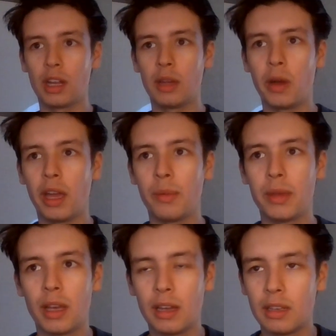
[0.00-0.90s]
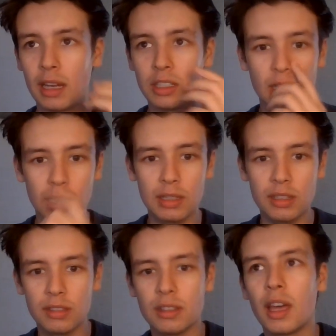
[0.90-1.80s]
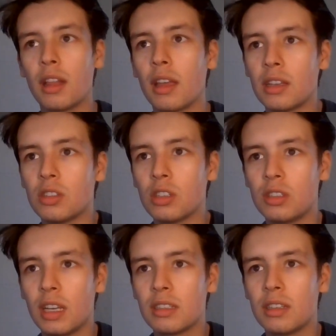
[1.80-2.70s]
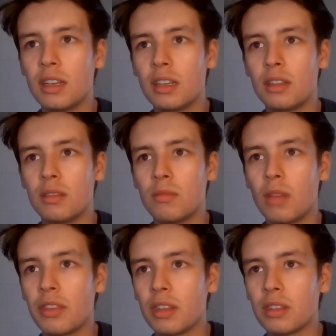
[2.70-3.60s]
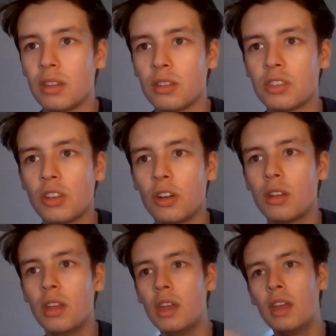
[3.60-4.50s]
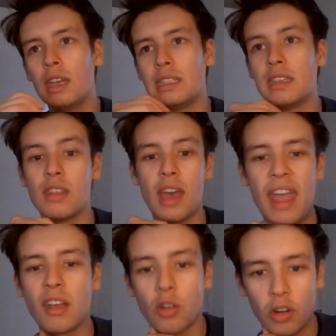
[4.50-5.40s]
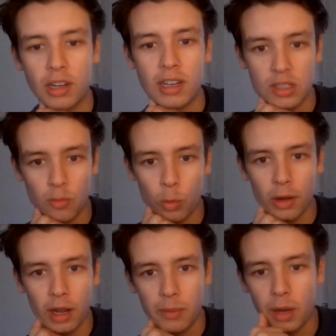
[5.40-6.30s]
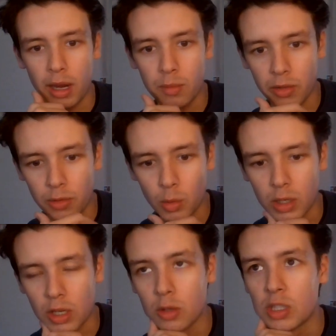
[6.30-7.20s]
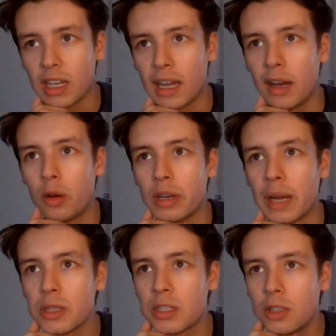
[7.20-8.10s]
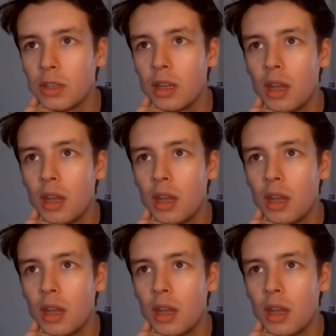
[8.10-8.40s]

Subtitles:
Night in Miami. I actually listened to that like just yesterday, and I think it's a good song. It's in the end credits of One Night in Miami if you want to go check it out on Amazon.